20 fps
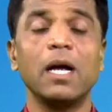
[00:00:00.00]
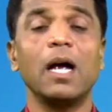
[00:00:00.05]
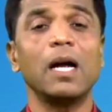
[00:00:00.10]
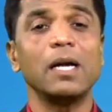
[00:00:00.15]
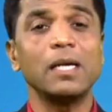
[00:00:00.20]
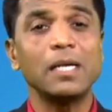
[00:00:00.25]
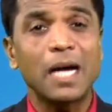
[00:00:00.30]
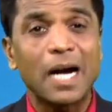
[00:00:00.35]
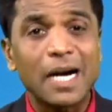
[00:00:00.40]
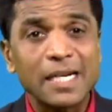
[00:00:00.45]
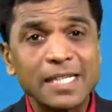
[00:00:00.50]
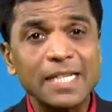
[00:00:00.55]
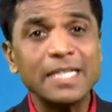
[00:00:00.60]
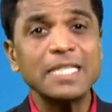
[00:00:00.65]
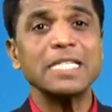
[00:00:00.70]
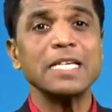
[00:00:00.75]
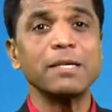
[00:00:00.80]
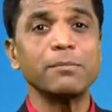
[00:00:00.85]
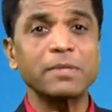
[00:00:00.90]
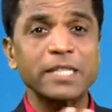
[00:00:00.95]
and
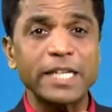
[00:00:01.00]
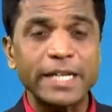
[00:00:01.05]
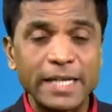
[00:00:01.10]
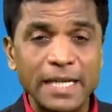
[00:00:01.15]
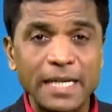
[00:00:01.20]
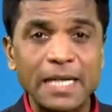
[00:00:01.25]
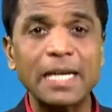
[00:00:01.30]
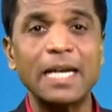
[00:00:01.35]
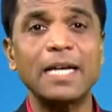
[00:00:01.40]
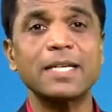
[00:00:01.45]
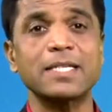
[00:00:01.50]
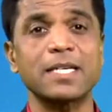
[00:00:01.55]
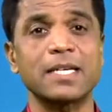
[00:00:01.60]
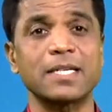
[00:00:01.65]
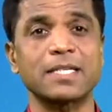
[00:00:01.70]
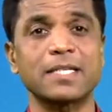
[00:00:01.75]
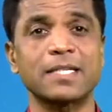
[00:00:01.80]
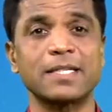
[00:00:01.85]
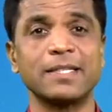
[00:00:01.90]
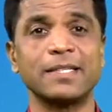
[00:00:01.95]
attend some training
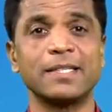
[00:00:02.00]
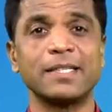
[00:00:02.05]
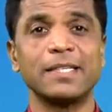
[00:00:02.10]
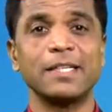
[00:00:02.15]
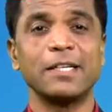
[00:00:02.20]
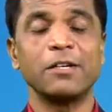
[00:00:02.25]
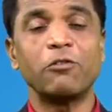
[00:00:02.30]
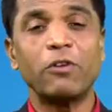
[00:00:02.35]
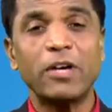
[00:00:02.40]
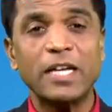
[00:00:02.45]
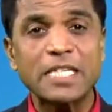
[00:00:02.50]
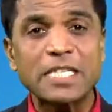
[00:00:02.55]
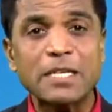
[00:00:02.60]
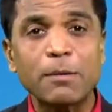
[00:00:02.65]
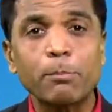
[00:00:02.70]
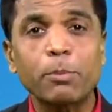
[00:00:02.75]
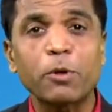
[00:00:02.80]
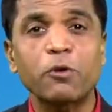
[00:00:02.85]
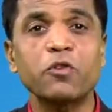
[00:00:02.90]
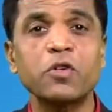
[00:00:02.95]
classes where
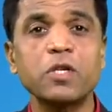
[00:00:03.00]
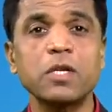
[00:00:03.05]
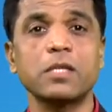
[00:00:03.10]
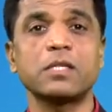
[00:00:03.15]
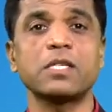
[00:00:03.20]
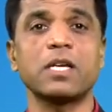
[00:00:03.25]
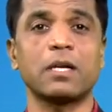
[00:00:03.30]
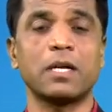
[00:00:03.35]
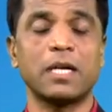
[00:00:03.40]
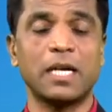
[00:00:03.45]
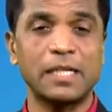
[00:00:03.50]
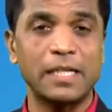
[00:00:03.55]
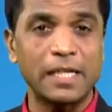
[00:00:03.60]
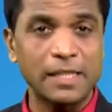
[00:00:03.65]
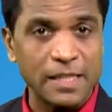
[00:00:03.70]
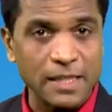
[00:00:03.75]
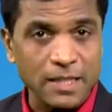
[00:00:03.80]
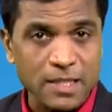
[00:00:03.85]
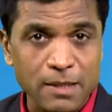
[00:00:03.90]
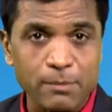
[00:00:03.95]
some professionals are
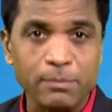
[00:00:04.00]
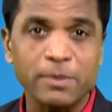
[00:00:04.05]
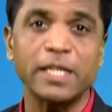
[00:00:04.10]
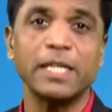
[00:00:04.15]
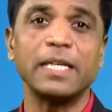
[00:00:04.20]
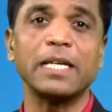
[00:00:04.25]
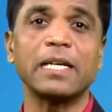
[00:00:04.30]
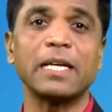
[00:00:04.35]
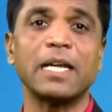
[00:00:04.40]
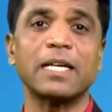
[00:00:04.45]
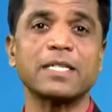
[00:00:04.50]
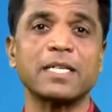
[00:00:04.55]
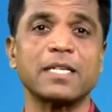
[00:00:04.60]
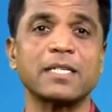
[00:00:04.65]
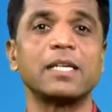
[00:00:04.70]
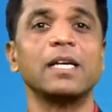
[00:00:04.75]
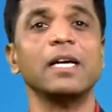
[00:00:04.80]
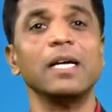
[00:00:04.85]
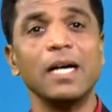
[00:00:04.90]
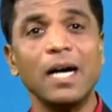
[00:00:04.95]
conducting some training
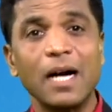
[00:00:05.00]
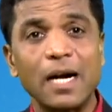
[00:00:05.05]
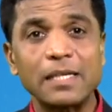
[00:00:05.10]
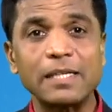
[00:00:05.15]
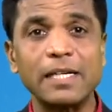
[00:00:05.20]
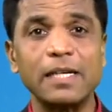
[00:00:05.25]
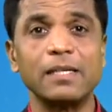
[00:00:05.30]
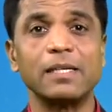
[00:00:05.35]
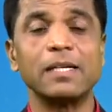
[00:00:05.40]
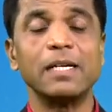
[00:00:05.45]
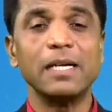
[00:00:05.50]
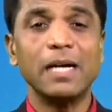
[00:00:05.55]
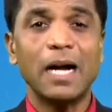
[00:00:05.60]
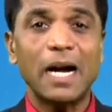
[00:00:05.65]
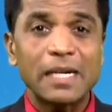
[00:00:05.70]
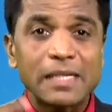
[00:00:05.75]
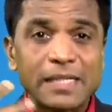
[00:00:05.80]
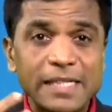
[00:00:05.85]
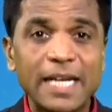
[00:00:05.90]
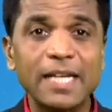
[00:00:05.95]
classes, attend
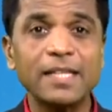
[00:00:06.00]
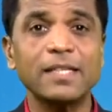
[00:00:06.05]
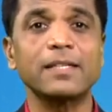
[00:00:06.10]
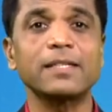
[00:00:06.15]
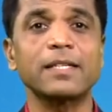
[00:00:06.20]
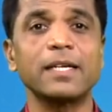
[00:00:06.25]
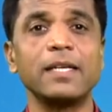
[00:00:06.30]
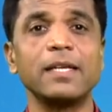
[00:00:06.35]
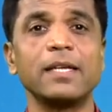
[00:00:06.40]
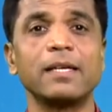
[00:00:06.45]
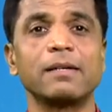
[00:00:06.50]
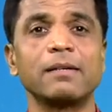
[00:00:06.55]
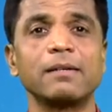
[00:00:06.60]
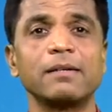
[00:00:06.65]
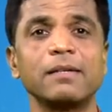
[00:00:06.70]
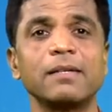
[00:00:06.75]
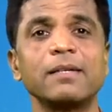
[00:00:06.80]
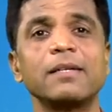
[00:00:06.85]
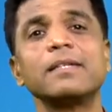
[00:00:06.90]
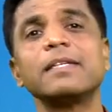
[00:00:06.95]
and take the training.
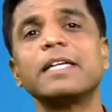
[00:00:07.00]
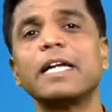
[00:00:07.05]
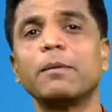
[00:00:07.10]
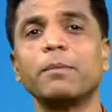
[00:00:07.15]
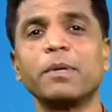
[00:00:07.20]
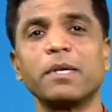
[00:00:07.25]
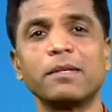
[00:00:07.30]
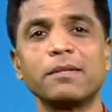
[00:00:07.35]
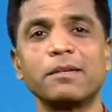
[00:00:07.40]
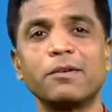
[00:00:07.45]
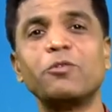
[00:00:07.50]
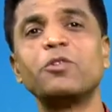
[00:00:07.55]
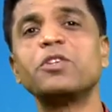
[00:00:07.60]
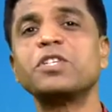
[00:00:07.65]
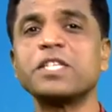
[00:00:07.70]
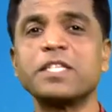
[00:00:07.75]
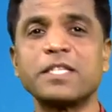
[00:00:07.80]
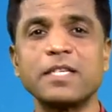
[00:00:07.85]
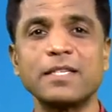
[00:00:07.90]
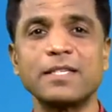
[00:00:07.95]
Tell me,
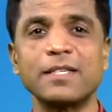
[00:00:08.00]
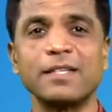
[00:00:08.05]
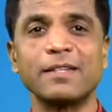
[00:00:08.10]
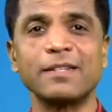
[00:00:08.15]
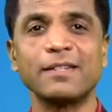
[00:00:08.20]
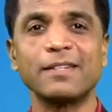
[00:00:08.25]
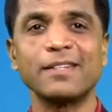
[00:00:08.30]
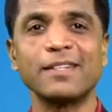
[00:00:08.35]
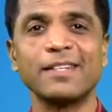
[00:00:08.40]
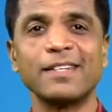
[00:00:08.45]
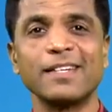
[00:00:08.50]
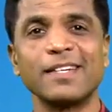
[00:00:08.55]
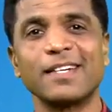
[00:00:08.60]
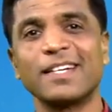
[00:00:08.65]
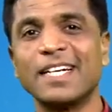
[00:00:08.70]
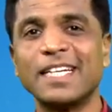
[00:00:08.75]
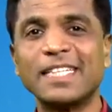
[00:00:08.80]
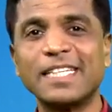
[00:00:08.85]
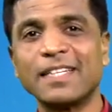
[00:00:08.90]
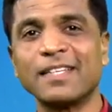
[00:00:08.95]
which is easy?
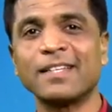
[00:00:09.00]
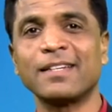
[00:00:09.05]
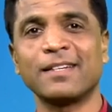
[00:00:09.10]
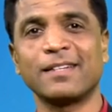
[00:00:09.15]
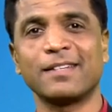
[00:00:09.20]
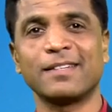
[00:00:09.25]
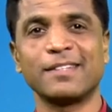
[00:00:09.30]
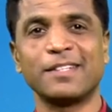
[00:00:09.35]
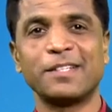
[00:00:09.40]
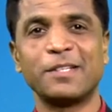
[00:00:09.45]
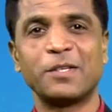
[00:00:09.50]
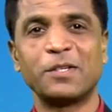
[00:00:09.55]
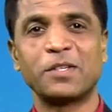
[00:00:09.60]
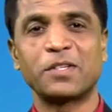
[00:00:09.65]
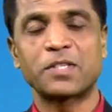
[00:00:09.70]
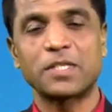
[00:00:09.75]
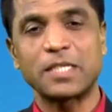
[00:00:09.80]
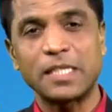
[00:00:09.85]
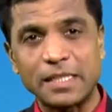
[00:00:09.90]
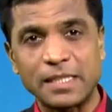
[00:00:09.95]
Getting the
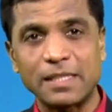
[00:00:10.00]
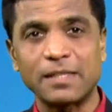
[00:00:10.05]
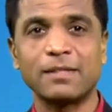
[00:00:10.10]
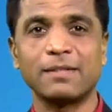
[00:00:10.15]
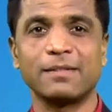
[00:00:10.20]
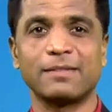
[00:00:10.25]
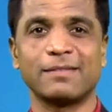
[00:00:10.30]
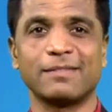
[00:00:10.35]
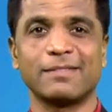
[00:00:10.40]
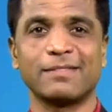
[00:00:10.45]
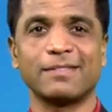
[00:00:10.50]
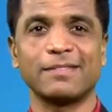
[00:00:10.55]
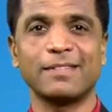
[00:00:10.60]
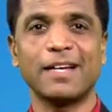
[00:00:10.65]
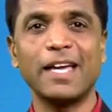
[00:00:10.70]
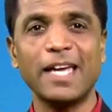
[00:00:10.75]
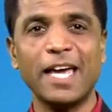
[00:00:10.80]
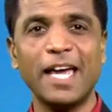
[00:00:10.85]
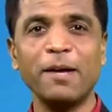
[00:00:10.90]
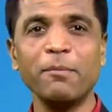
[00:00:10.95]
seat in
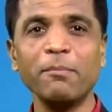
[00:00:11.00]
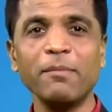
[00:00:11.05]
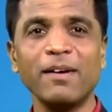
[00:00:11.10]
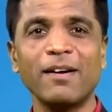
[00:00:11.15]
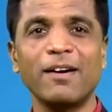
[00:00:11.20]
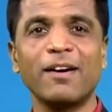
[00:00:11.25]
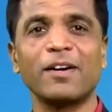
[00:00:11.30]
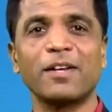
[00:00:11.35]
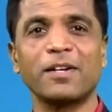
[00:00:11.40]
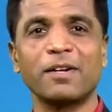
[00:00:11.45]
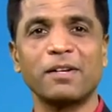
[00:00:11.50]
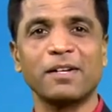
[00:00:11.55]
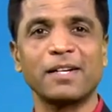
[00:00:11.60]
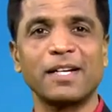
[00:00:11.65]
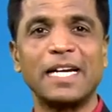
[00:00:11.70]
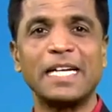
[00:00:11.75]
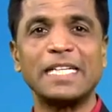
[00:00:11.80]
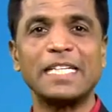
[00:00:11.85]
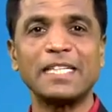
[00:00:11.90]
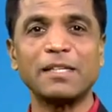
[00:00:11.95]
IIM or
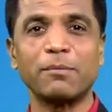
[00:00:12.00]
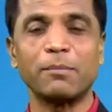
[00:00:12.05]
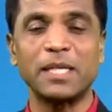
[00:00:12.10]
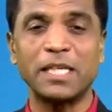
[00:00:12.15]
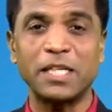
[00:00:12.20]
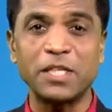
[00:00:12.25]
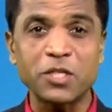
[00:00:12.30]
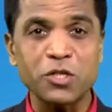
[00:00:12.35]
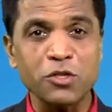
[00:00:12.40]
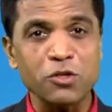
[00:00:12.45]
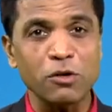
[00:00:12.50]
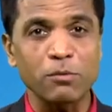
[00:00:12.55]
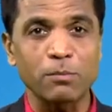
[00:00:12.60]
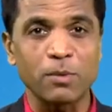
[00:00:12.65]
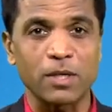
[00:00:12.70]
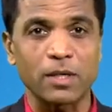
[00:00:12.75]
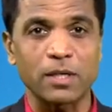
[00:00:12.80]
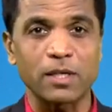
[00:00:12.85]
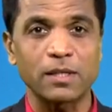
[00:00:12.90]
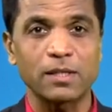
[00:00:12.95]
getting the money in stock
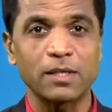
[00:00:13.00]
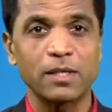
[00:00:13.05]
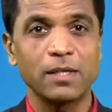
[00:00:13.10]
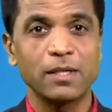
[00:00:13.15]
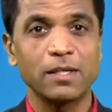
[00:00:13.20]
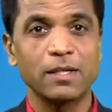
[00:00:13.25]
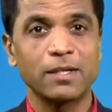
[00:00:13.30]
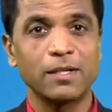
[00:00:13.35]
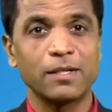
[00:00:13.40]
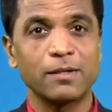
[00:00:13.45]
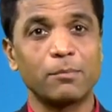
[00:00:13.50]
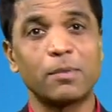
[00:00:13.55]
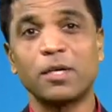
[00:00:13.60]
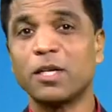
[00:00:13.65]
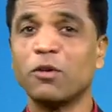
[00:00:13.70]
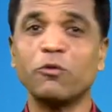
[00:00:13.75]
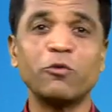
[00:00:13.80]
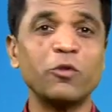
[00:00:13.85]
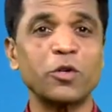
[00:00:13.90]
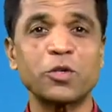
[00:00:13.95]
market? But
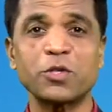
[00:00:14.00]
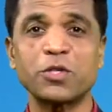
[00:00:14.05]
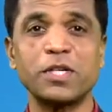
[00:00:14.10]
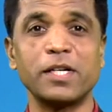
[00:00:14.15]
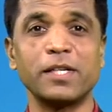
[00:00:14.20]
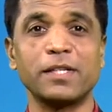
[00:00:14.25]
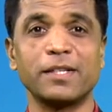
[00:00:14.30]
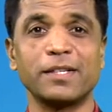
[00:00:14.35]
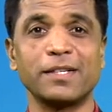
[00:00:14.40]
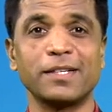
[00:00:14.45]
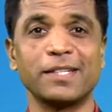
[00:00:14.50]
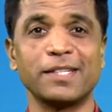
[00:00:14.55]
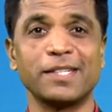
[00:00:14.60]
unfortunate,